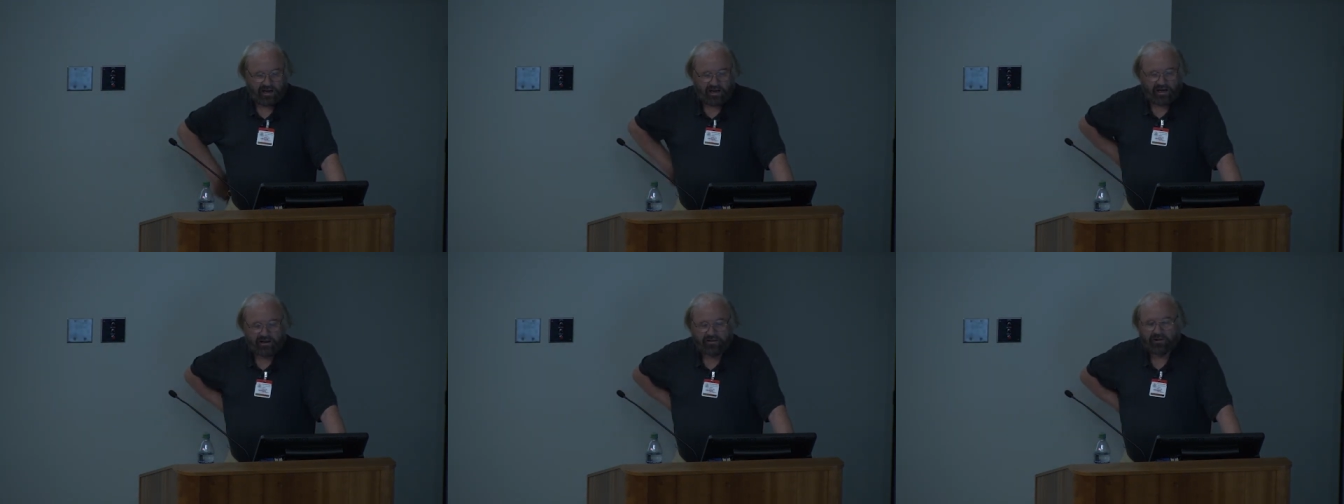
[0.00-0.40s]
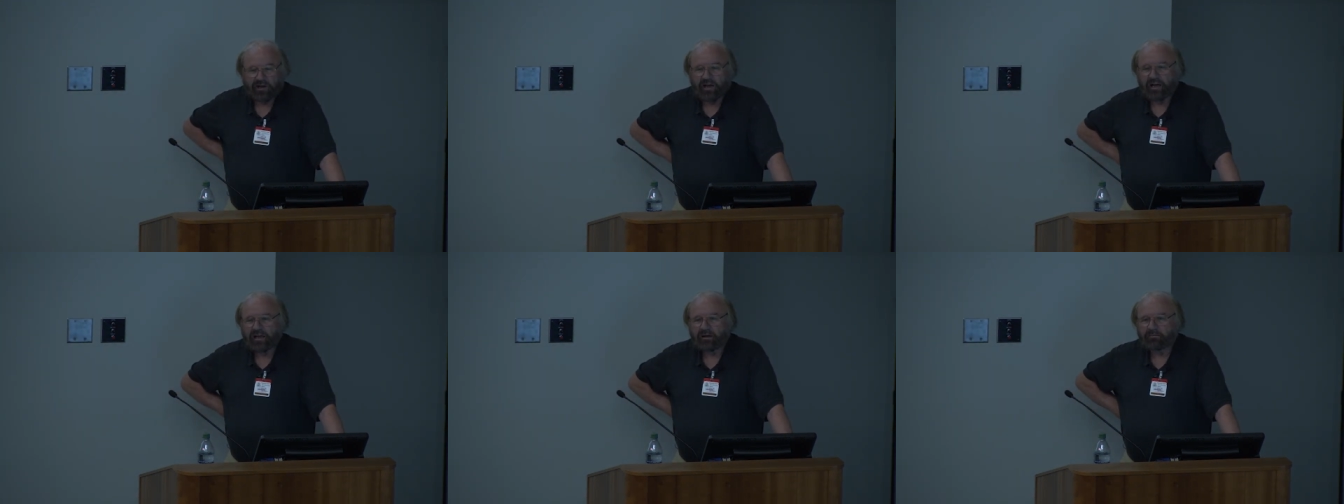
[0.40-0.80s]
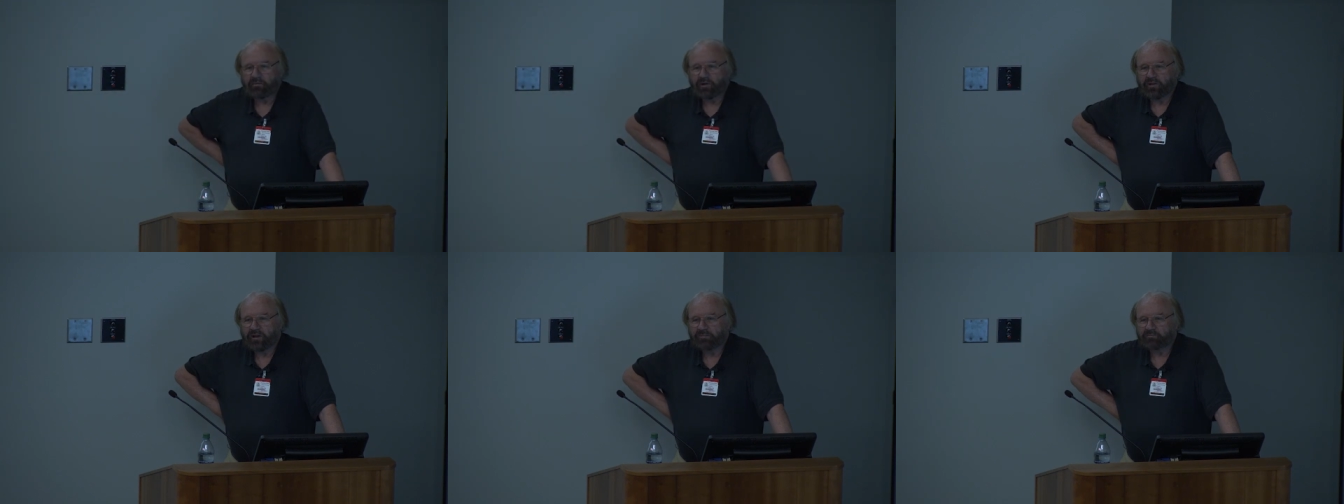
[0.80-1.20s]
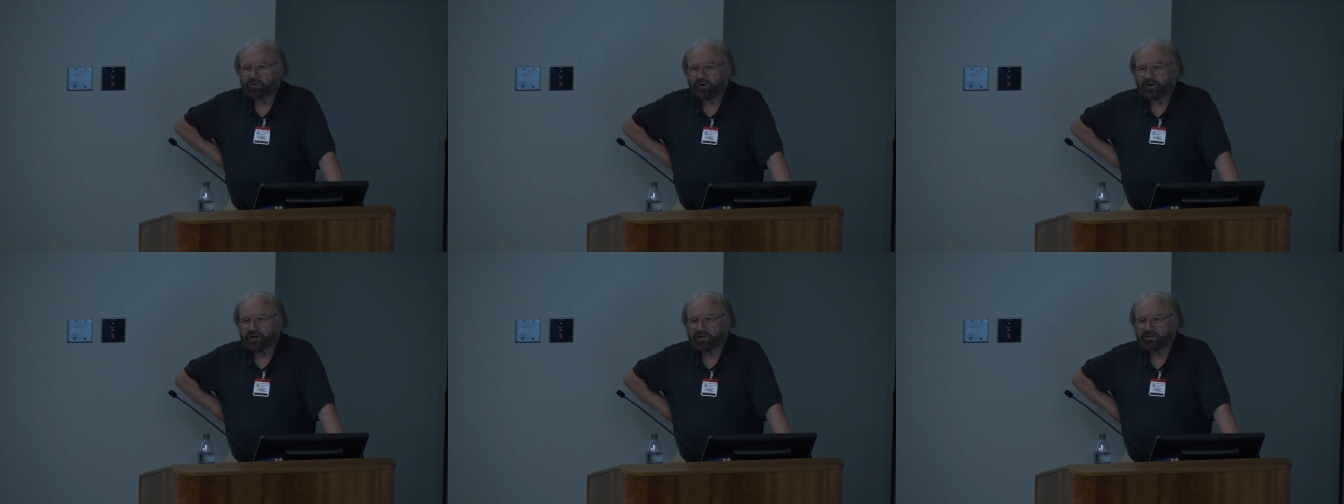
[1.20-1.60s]
and the aim and the
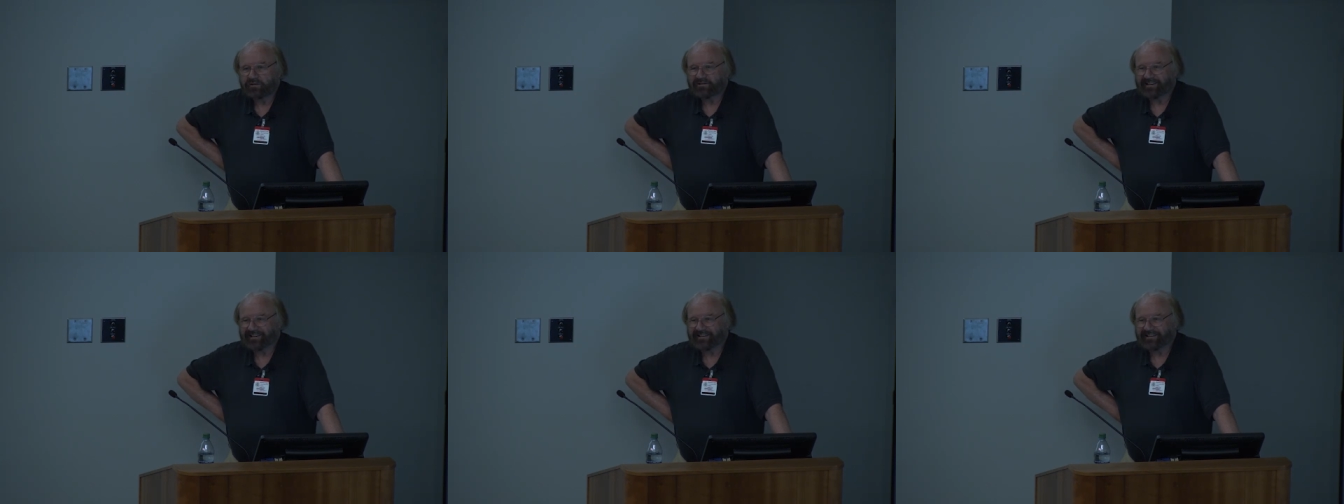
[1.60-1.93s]
product is